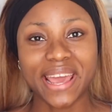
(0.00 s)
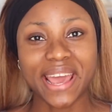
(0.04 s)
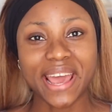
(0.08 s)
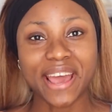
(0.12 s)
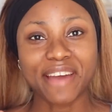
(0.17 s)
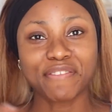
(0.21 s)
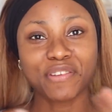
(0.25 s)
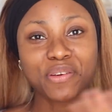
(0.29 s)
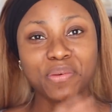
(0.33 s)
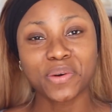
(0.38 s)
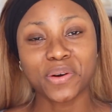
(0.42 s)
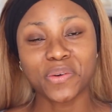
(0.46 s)

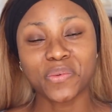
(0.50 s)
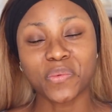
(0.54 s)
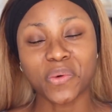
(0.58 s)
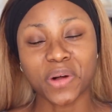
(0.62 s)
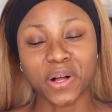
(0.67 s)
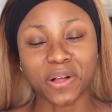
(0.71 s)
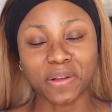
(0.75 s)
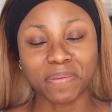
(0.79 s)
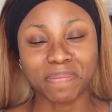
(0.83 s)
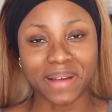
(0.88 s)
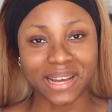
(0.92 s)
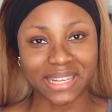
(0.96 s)
everyone,
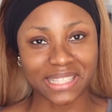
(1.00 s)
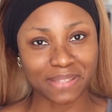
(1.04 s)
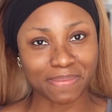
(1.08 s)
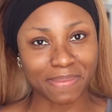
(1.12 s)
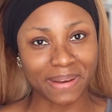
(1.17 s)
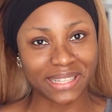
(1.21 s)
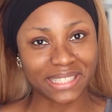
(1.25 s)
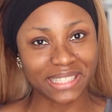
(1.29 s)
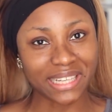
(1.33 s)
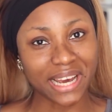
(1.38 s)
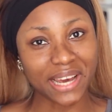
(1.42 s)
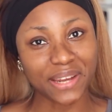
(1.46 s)
welcome back to
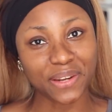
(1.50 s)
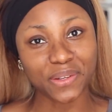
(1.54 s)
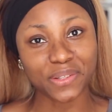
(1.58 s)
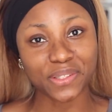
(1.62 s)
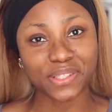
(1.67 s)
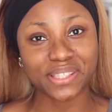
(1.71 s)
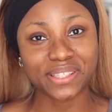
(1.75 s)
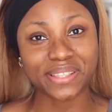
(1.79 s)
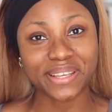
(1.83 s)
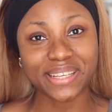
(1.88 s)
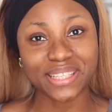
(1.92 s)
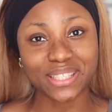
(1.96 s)
my channel.
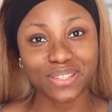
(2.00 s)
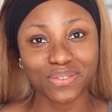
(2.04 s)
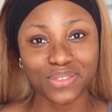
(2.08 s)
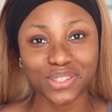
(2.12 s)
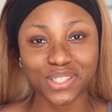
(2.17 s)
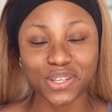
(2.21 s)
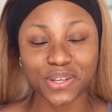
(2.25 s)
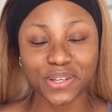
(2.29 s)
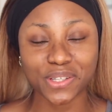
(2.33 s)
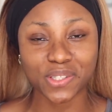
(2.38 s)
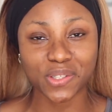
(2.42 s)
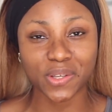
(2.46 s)
Today's
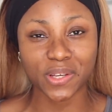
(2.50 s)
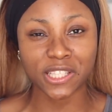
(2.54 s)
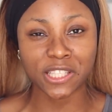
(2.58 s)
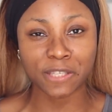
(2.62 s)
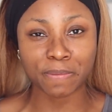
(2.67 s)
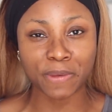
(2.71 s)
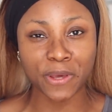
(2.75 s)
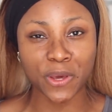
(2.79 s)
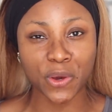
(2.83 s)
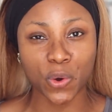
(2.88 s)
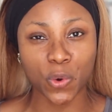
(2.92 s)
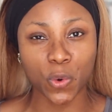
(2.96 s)
video is going to
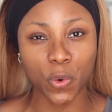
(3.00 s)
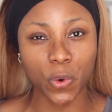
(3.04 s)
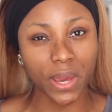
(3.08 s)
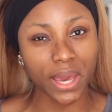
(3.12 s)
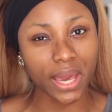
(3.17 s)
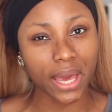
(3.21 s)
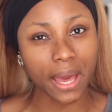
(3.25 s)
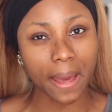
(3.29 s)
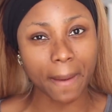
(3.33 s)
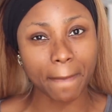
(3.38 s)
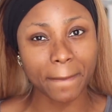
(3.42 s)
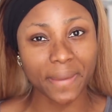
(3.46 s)
be a
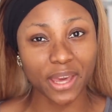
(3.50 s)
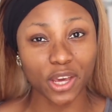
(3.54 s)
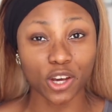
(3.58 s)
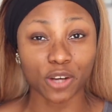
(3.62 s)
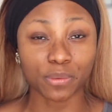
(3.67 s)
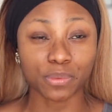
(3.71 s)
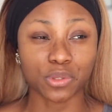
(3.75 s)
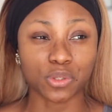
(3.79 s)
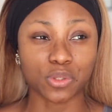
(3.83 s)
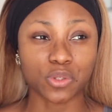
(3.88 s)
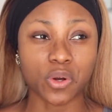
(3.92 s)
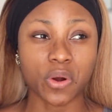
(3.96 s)
quick
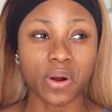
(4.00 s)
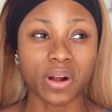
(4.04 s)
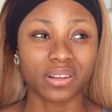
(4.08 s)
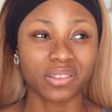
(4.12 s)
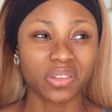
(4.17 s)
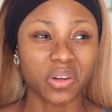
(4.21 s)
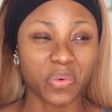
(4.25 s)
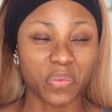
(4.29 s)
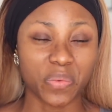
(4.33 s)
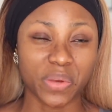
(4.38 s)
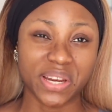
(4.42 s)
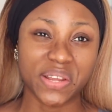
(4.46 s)
makeup tutorial.
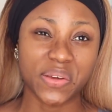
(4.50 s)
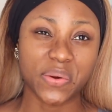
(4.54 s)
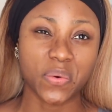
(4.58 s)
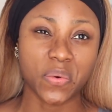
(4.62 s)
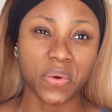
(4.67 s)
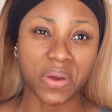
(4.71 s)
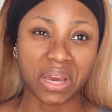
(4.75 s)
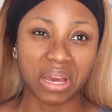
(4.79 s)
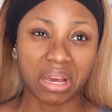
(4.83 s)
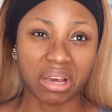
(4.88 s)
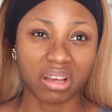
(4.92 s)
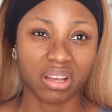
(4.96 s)
Not really
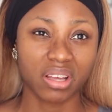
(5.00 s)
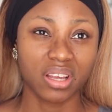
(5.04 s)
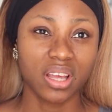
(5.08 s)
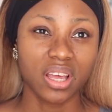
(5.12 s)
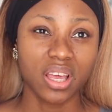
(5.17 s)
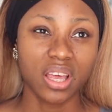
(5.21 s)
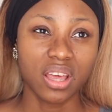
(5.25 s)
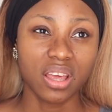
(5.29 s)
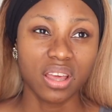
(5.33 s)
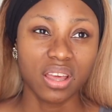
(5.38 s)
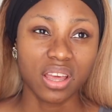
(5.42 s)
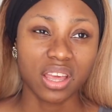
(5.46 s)
quick.
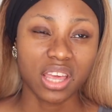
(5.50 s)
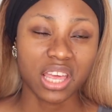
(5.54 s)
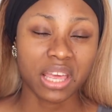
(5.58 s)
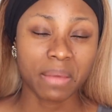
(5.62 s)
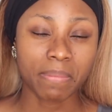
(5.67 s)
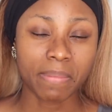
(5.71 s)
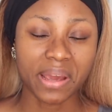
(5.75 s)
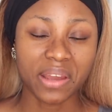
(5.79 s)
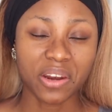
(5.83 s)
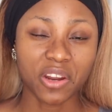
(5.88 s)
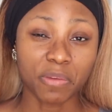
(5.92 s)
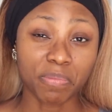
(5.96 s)
It
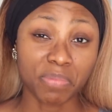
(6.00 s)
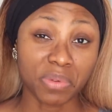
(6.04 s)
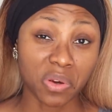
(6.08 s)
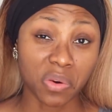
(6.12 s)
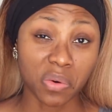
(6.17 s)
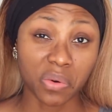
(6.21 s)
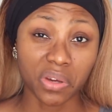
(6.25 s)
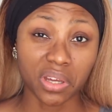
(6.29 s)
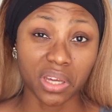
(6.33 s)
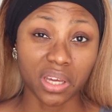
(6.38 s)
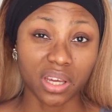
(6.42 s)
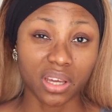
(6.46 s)
might not be
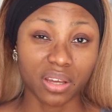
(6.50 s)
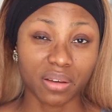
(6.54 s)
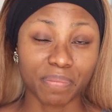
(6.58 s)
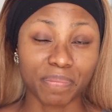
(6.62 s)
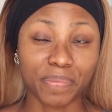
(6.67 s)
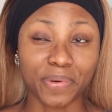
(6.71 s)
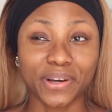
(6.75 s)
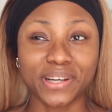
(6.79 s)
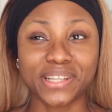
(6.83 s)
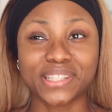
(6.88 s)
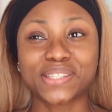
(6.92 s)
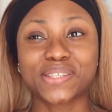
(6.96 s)
quick,
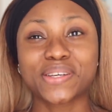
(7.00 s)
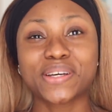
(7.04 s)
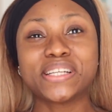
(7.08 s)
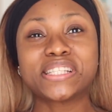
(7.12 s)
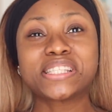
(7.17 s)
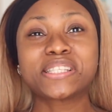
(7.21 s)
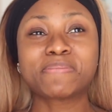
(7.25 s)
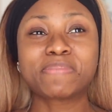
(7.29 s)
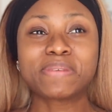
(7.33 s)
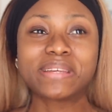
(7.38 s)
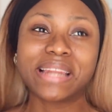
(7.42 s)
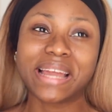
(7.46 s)
but it's going
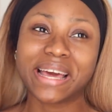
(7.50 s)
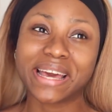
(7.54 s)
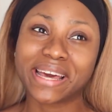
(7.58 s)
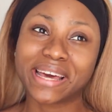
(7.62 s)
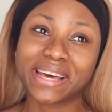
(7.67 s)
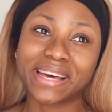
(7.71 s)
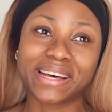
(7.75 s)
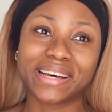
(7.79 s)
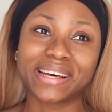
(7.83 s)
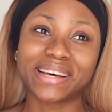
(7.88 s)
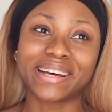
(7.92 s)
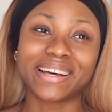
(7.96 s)
to be like
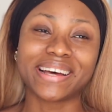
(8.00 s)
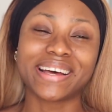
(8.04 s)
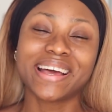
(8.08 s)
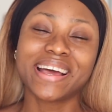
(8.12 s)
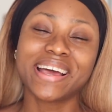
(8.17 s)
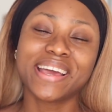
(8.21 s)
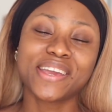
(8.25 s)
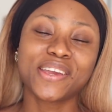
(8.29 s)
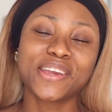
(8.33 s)
a,